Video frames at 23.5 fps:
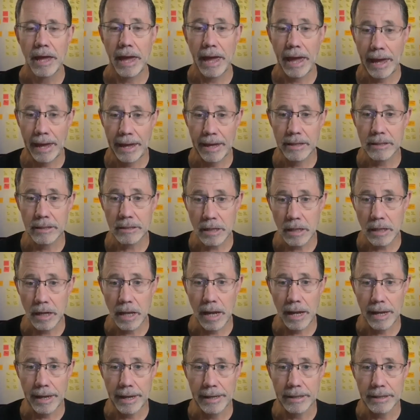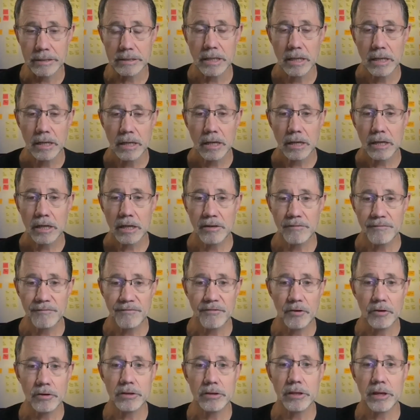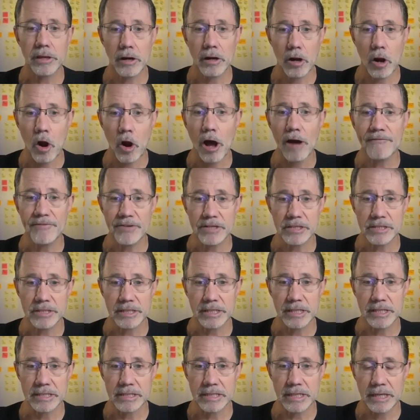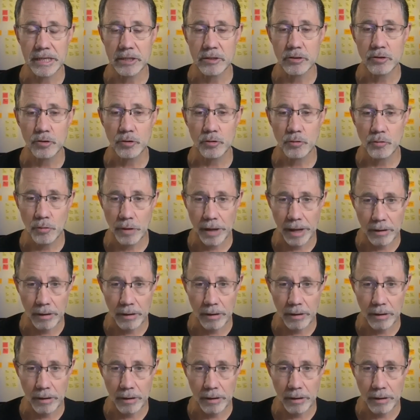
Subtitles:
and clients convert their offices into a